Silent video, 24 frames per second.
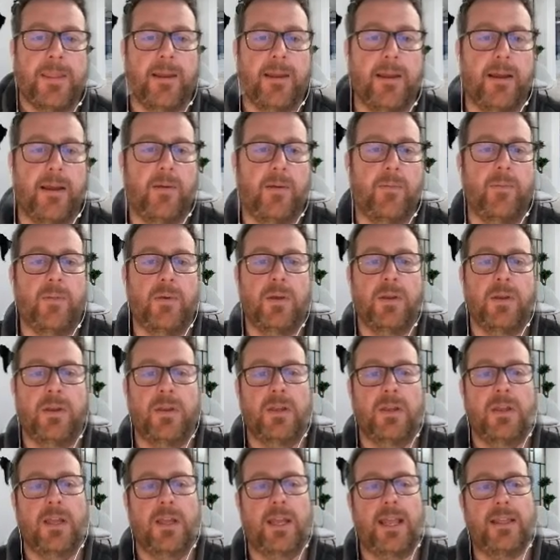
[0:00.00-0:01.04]

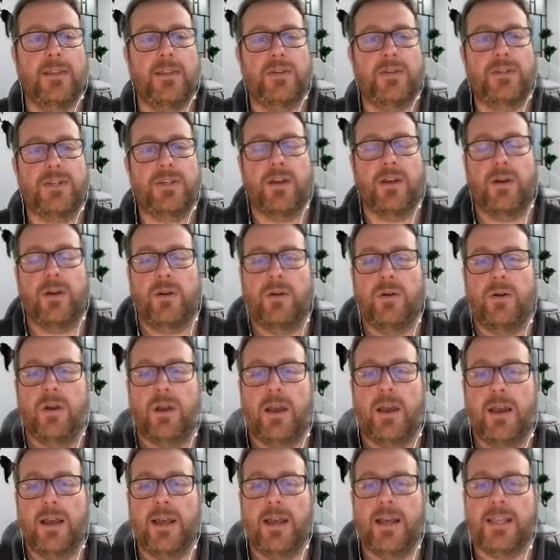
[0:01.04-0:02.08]
And so
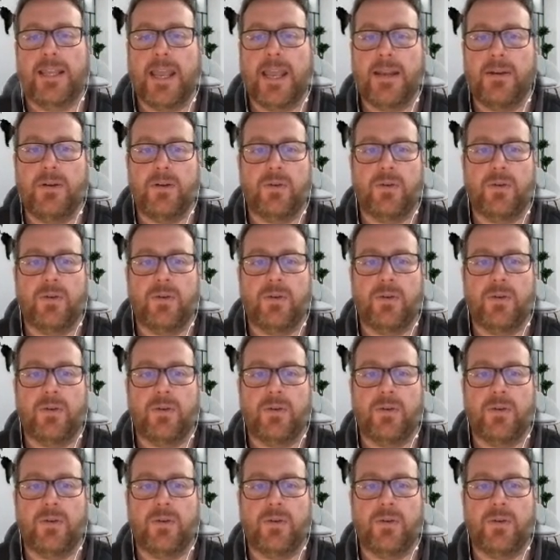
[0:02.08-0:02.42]
again,